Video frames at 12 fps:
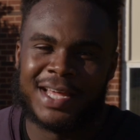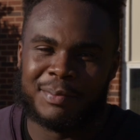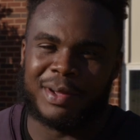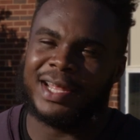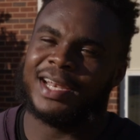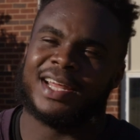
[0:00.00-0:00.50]

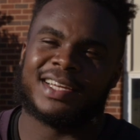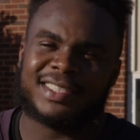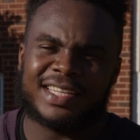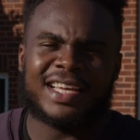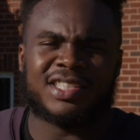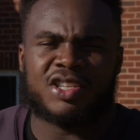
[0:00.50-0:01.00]
But in the
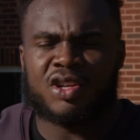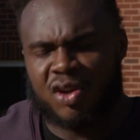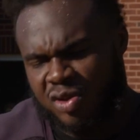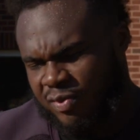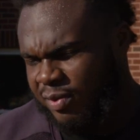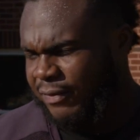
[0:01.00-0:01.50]
season, you know,
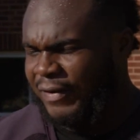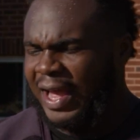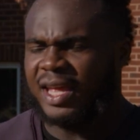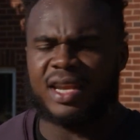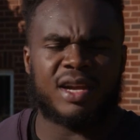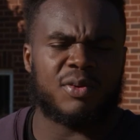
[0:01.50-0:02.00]
you're
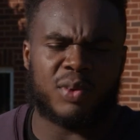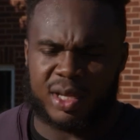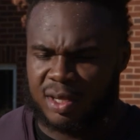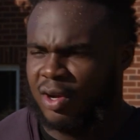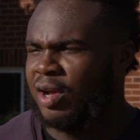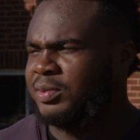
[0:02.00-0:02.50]
fighting every week.
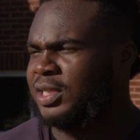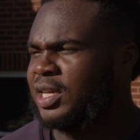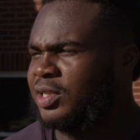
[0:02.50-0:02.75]
You know what I'm saying?